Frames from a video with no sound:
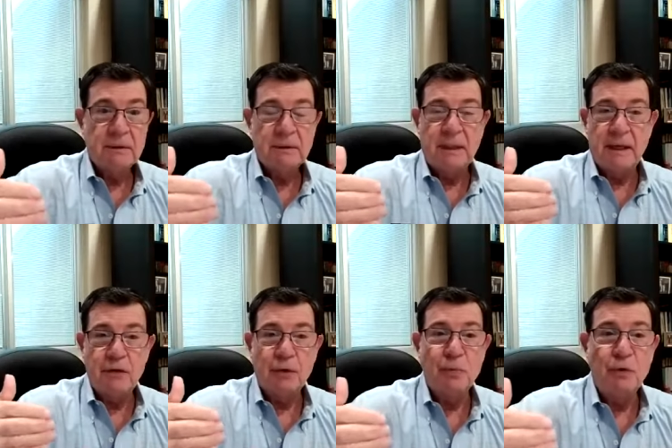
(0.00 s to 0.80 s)
They
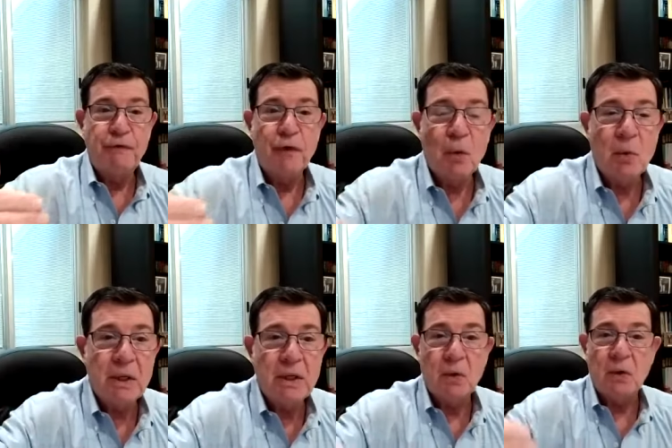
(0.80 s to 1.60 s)
either move
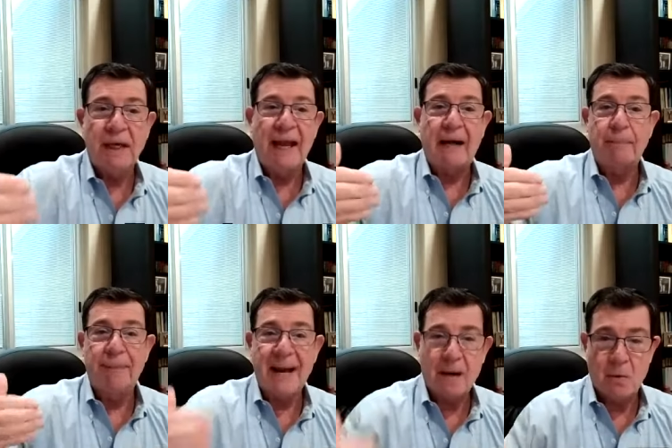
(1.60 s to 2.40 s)
forward or lack
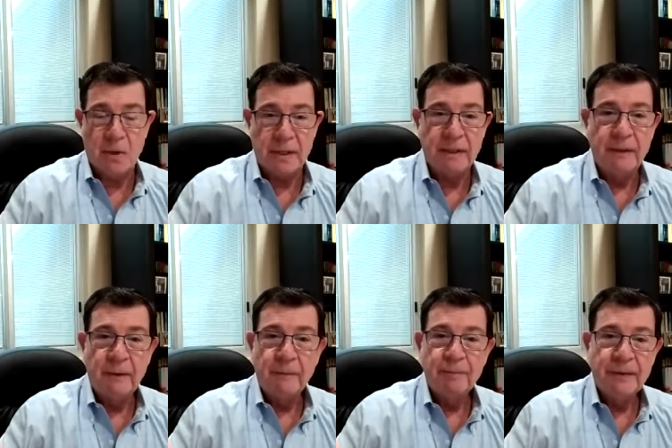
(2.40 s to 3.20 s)
backward.
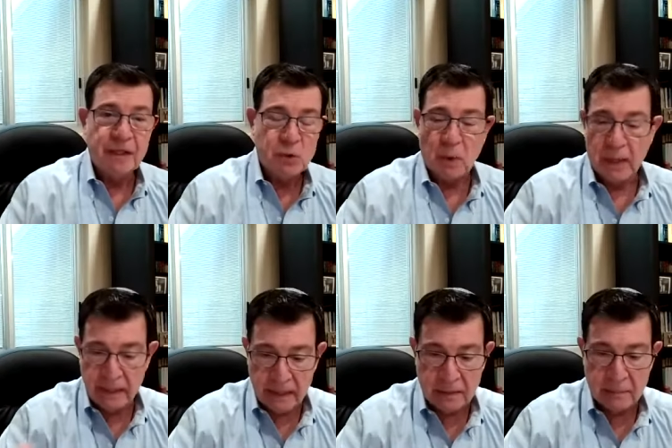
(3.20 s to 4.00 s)
That's why
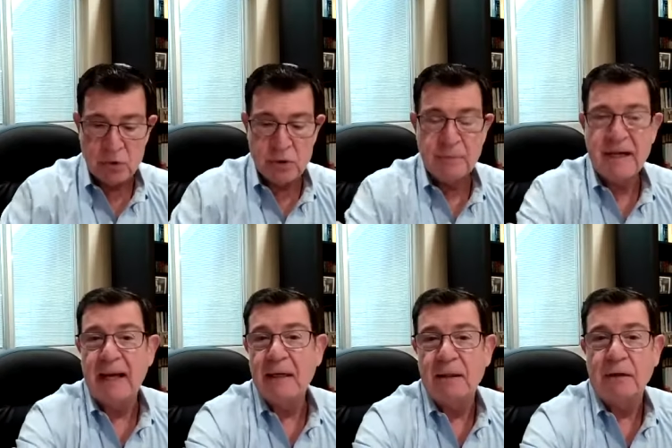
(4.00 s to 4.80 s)
in the Muslim
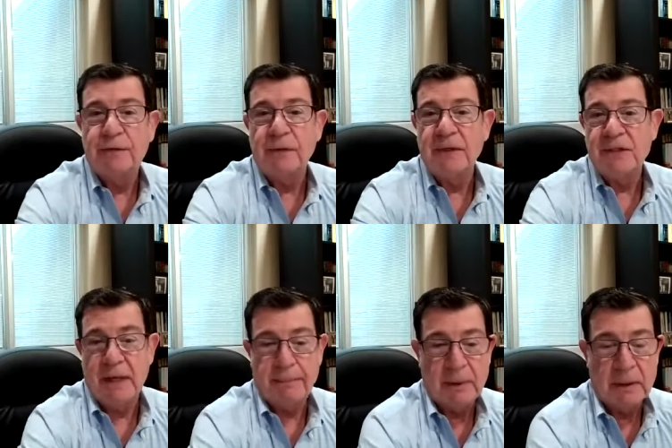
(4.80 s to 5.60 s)
calendar, for
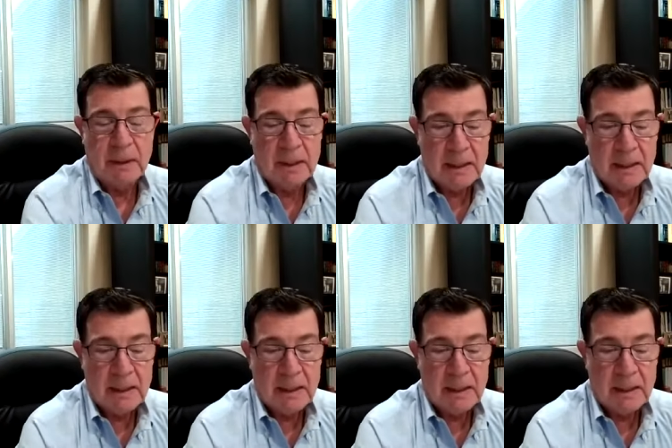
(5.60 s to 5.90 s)
example,